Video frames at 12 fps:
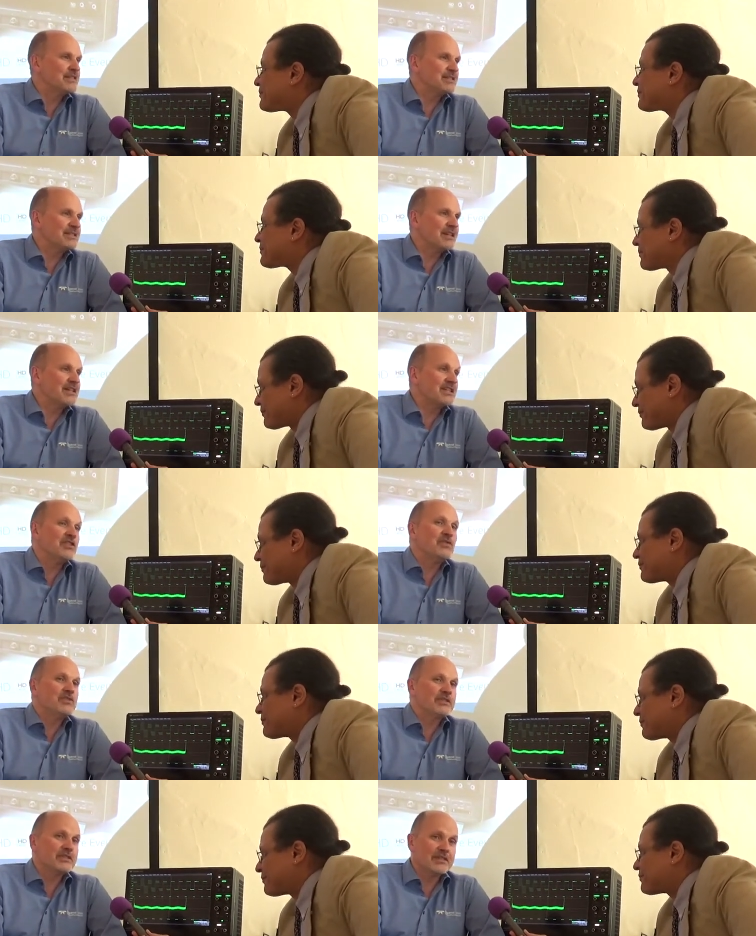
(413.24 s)
Speaker 1: it and I can
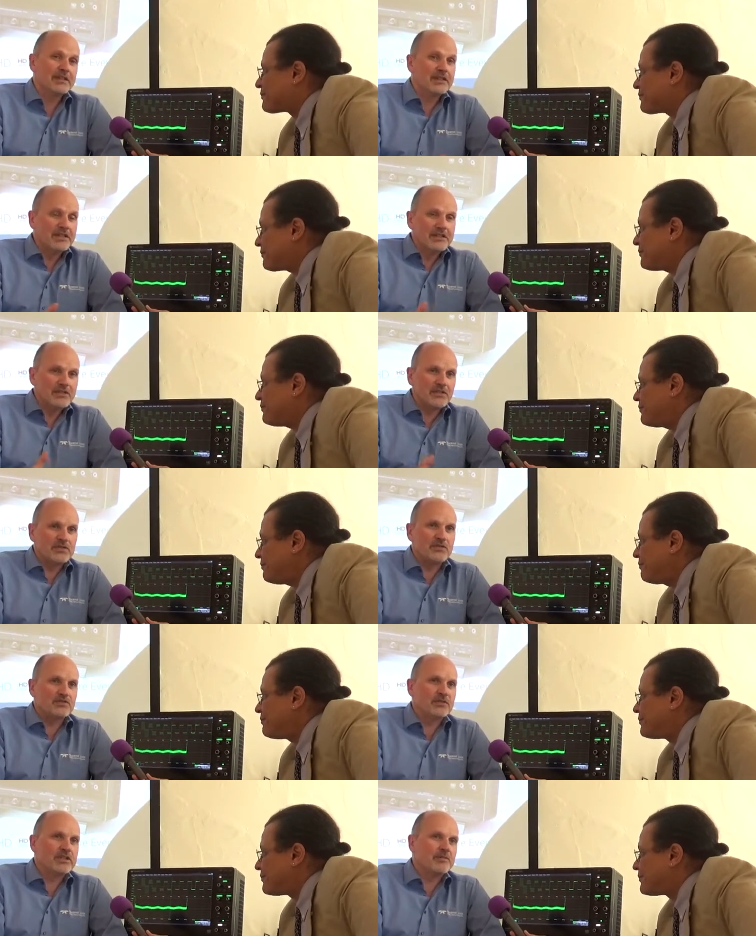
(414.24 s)
use it to,
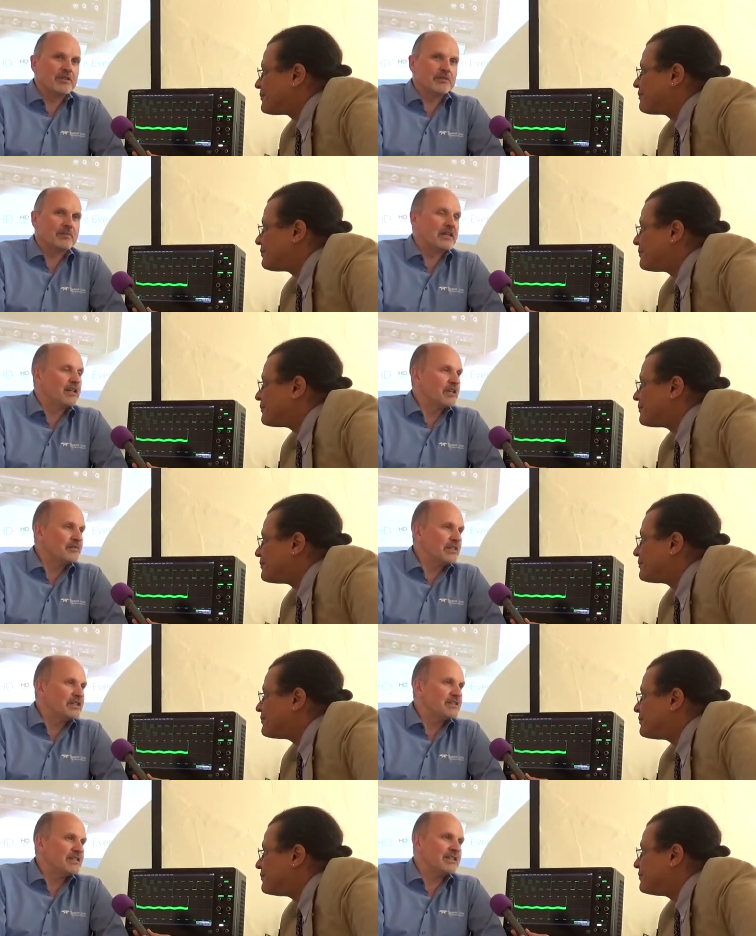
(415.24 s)
to really make my life
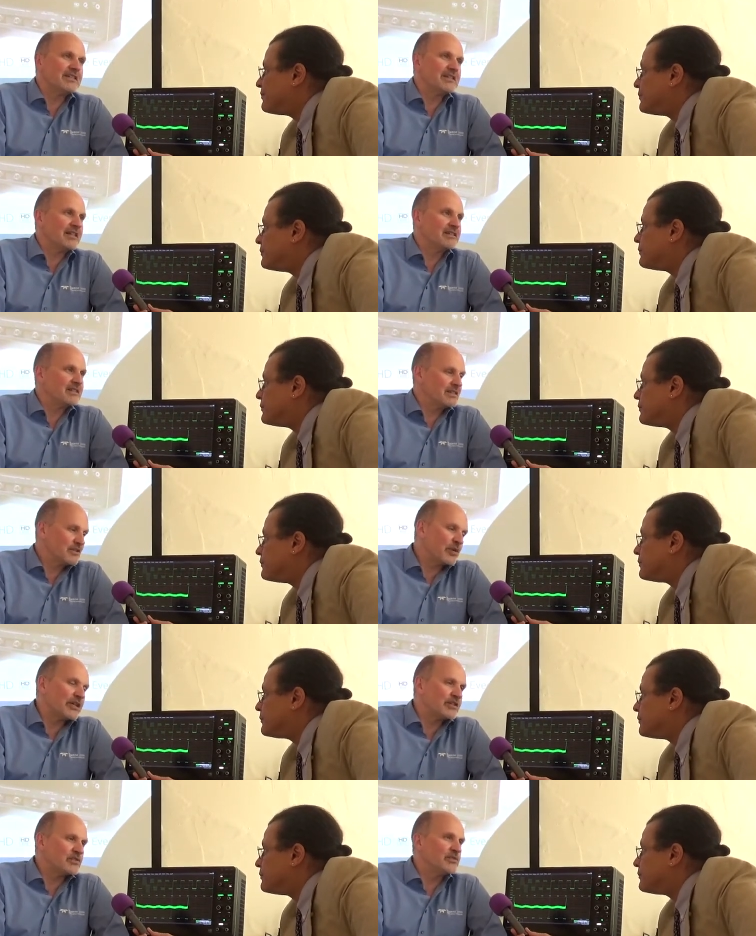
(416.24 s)
easier and get
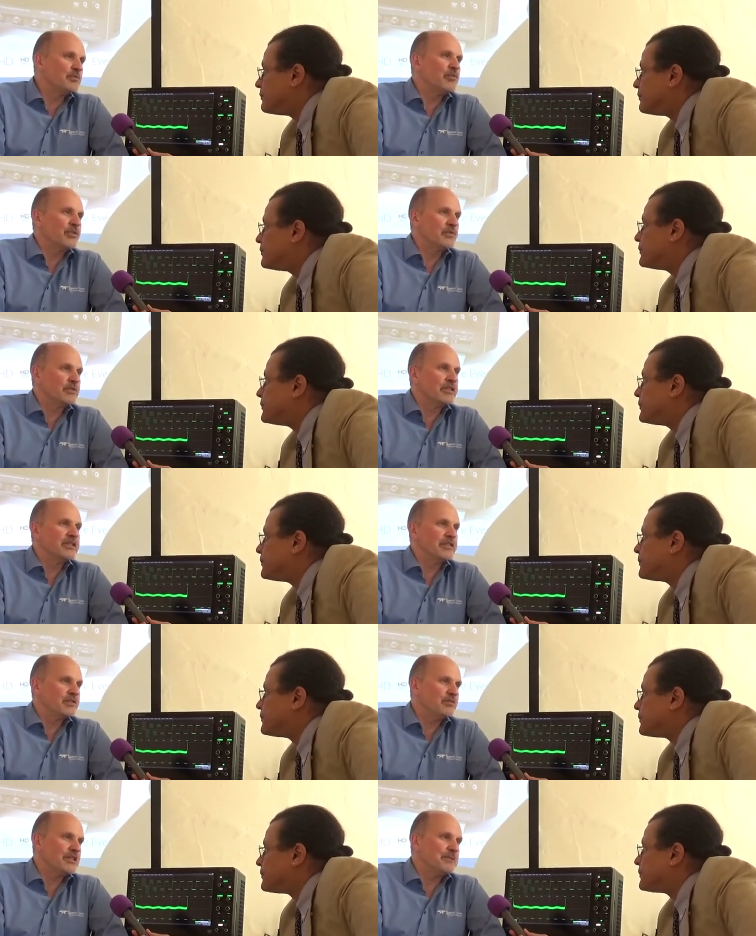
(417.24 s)
quicker to the point where I
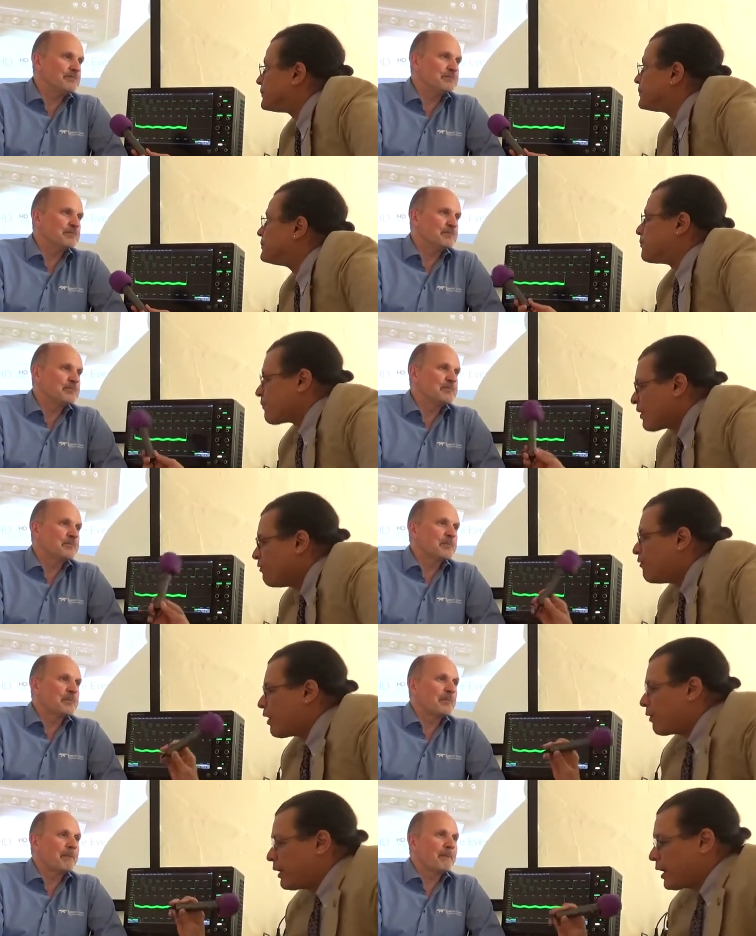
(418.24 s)
need to be.
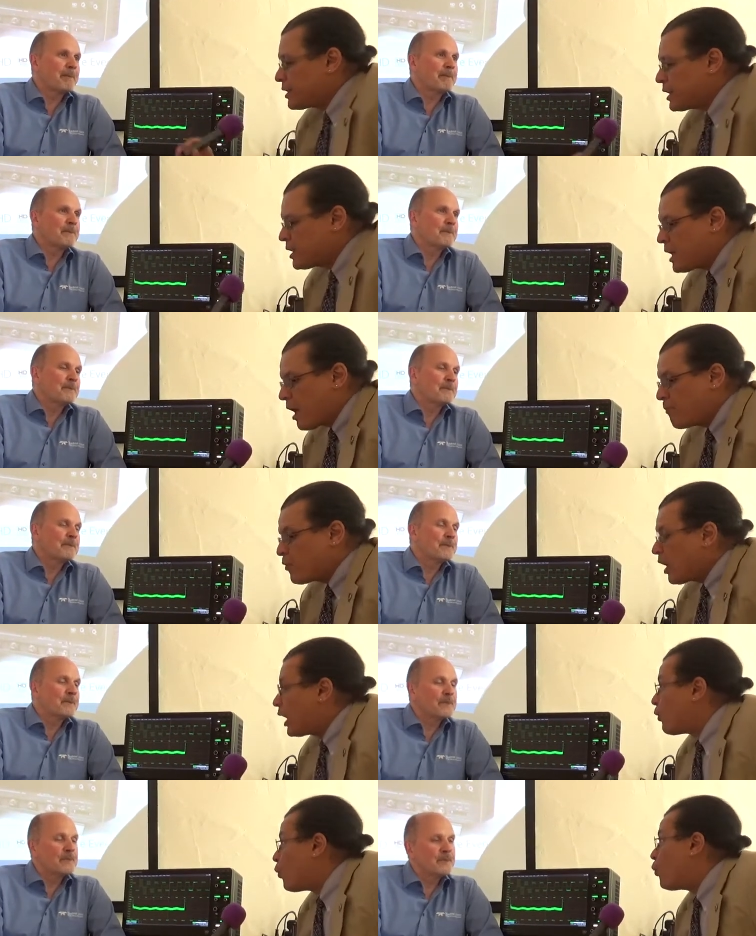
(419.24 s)
Speaker 2: Very nice Jens. Now,
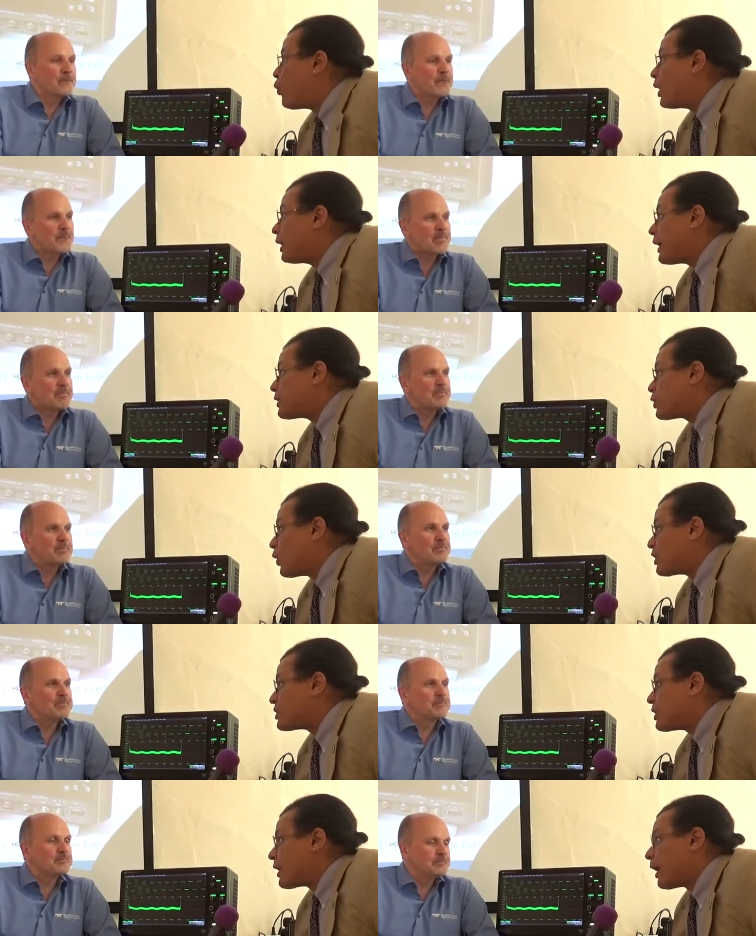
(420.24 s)
one last
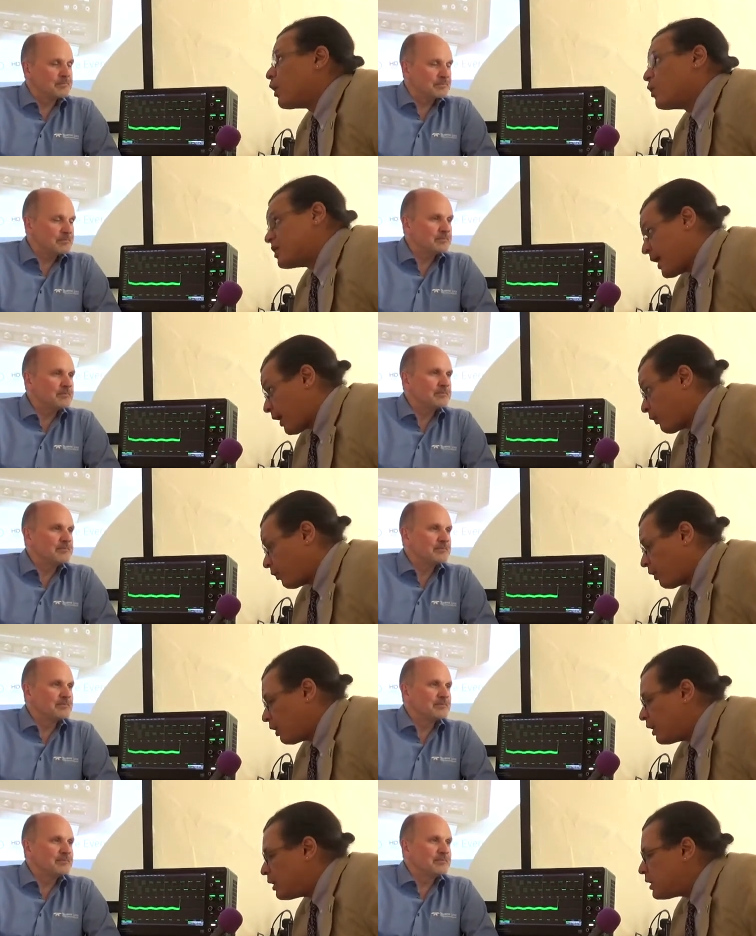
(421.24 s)
question I always
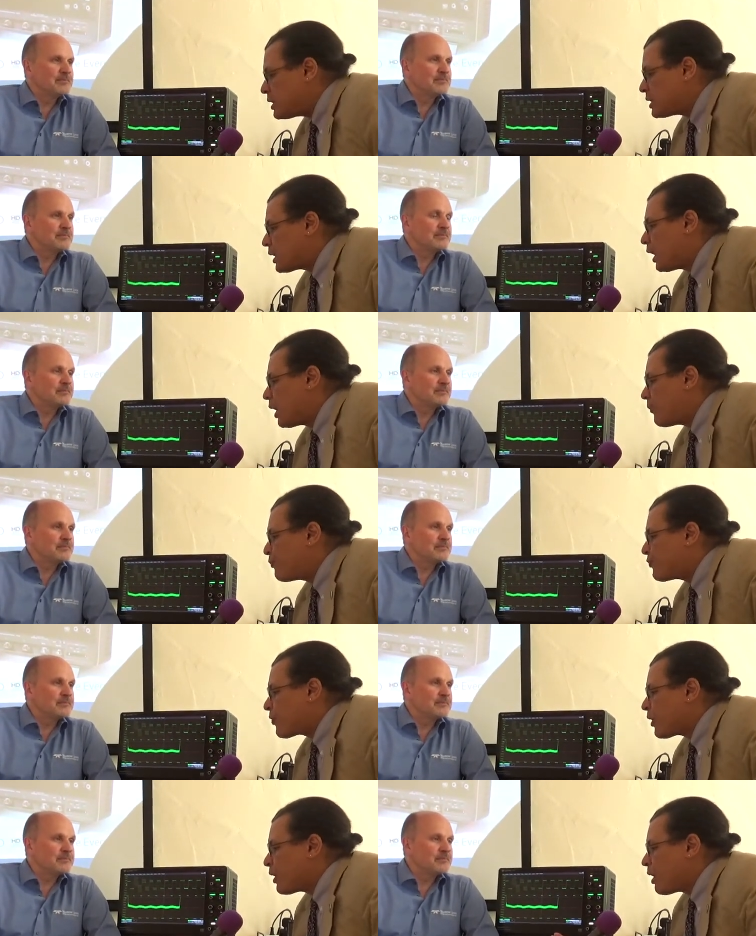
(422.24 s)
ask is um,
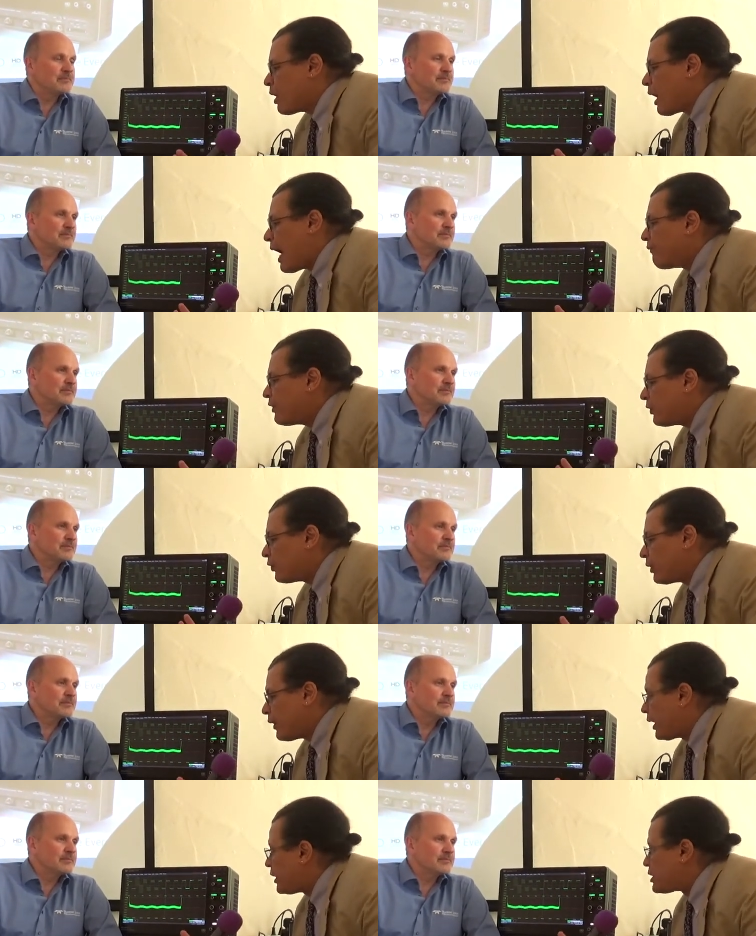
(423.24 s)

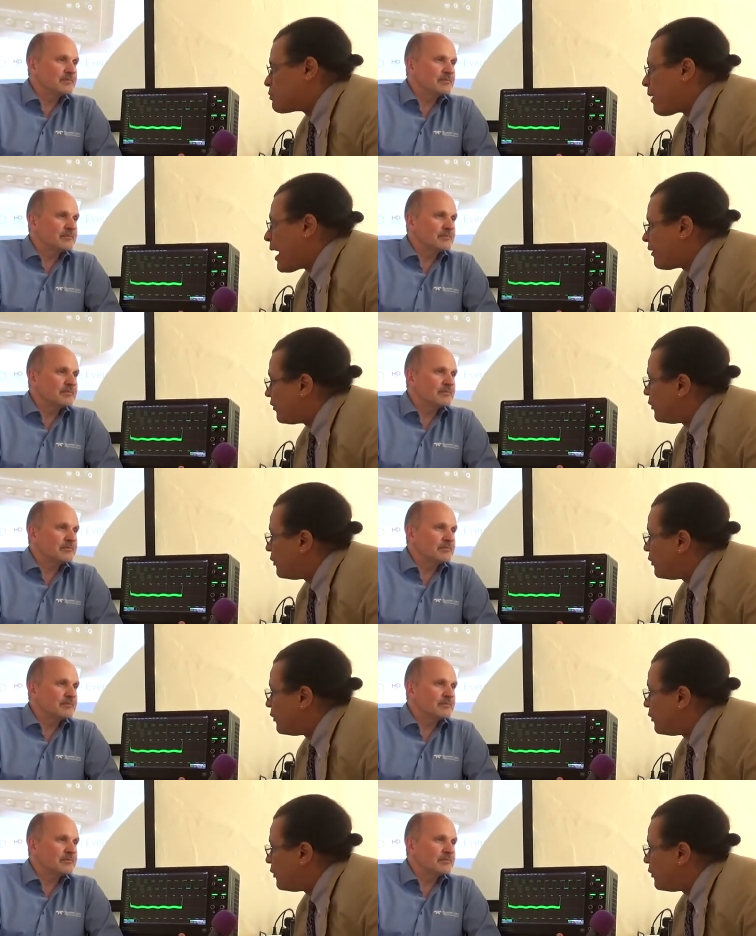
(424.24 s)
obviously they can just buy this